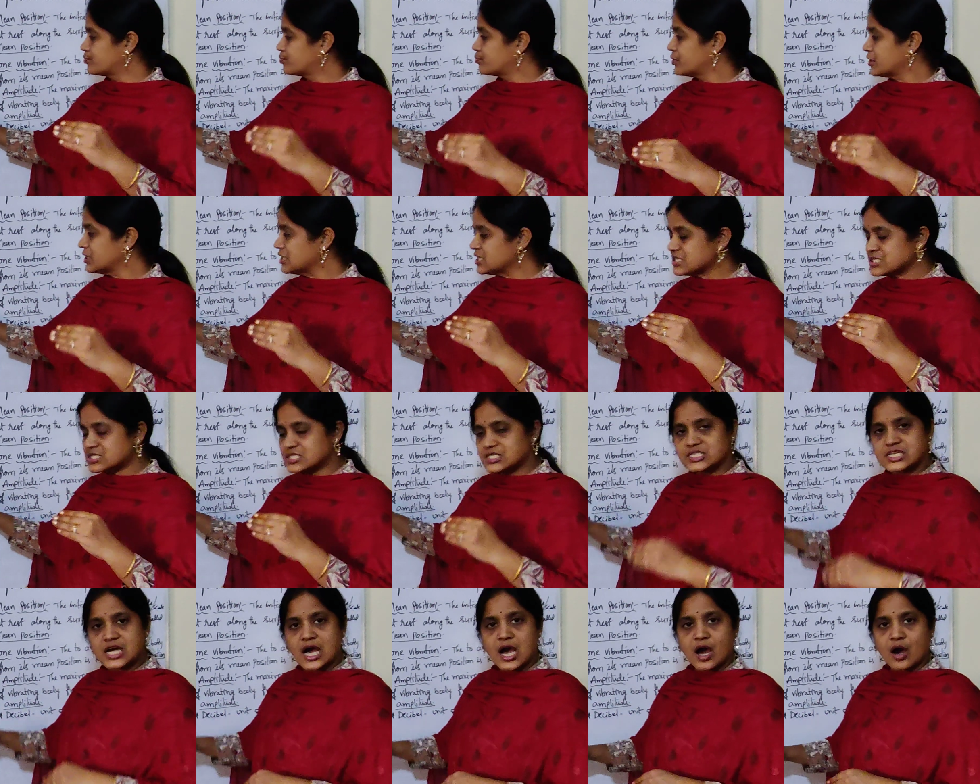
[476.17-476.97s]
pull
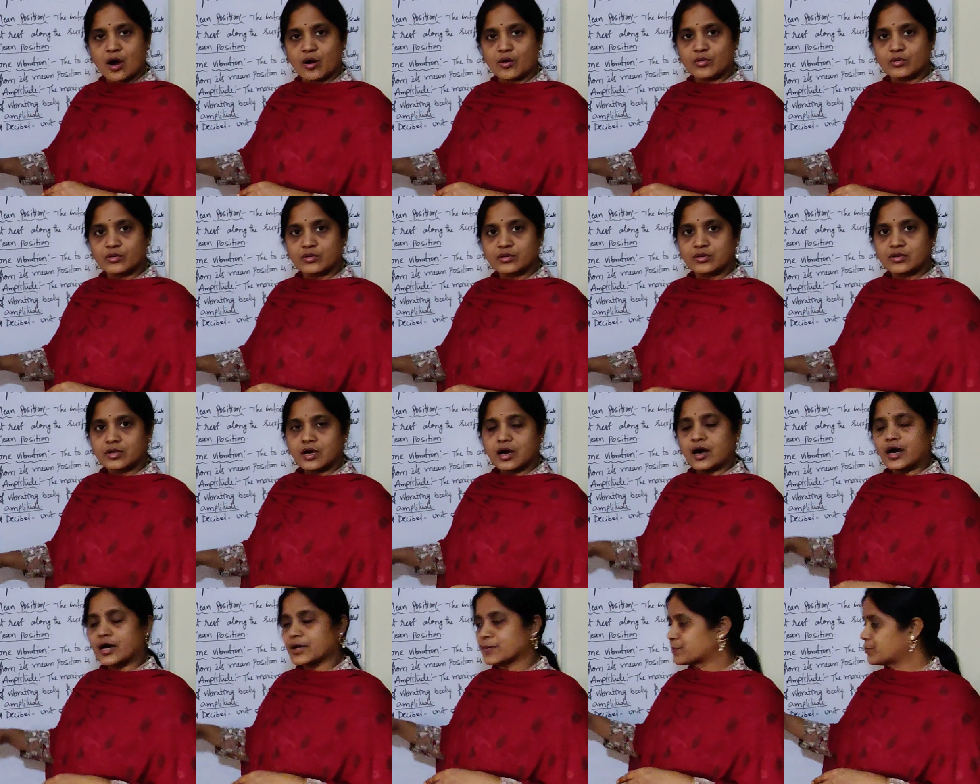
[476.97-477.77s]
down
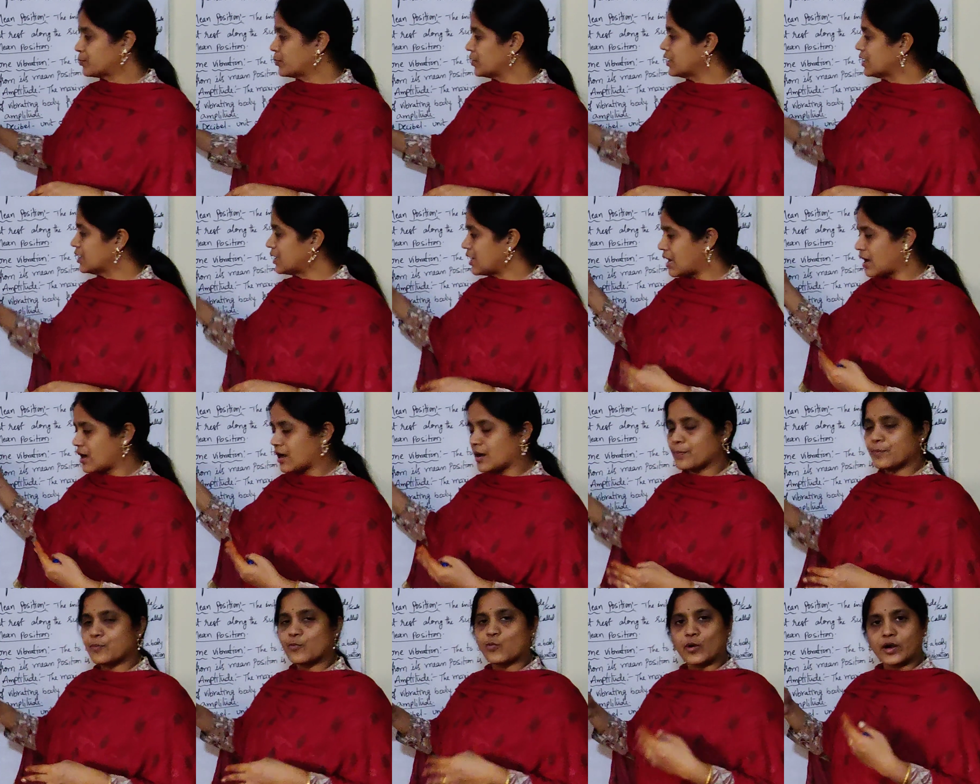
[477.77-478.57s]
or pull
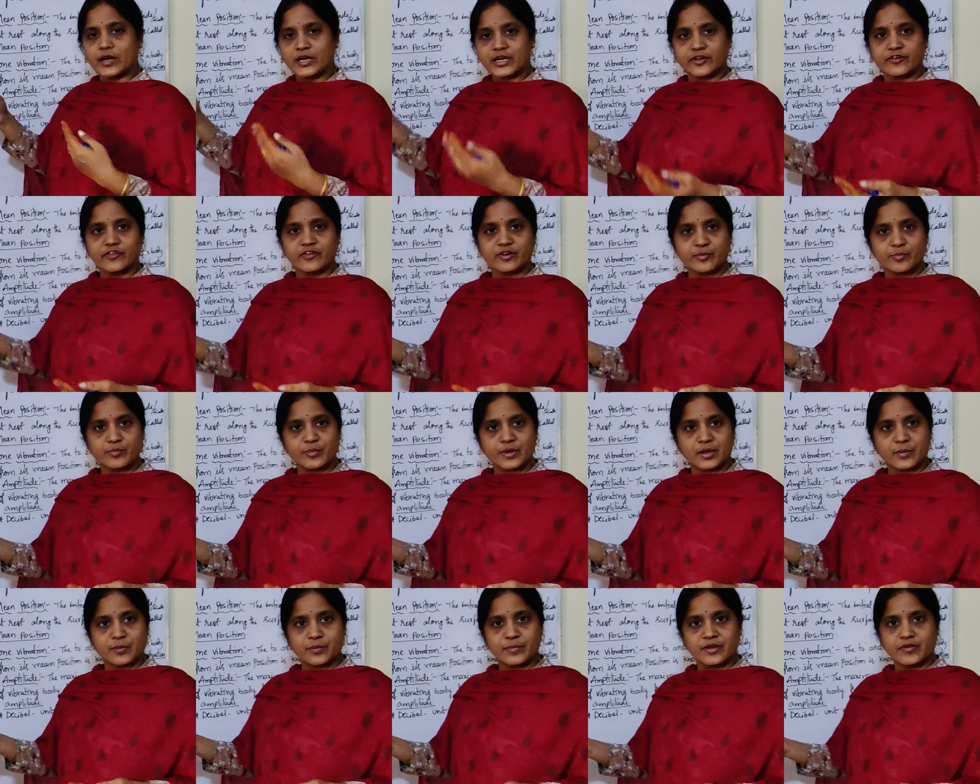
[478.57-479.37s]
up, whatever
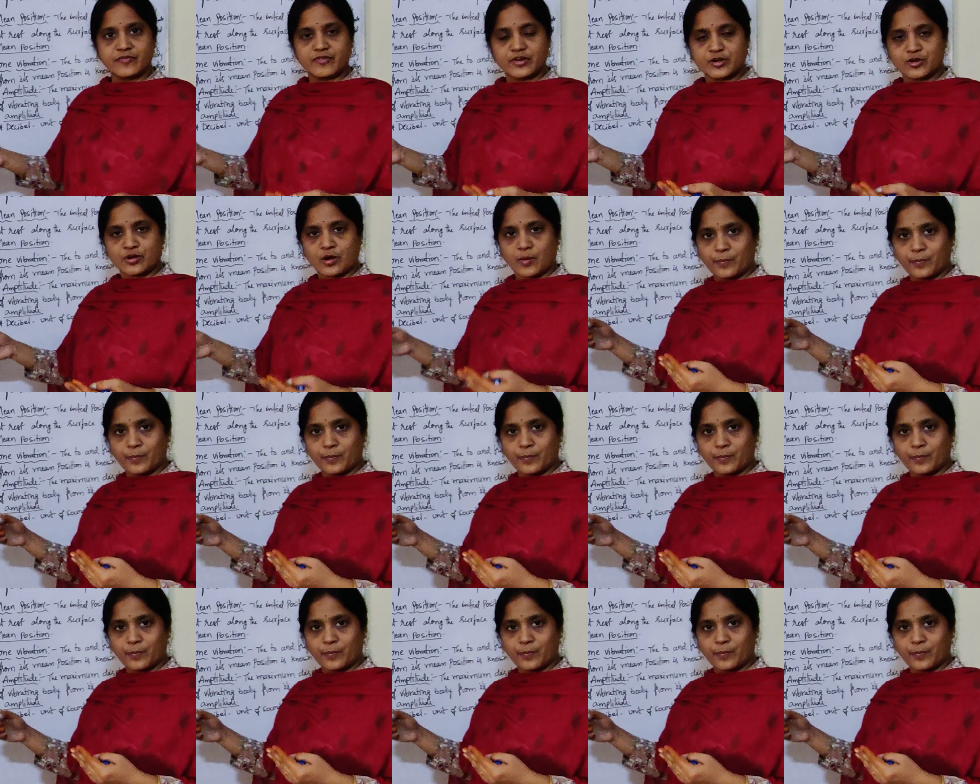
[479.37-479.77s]
may be, when you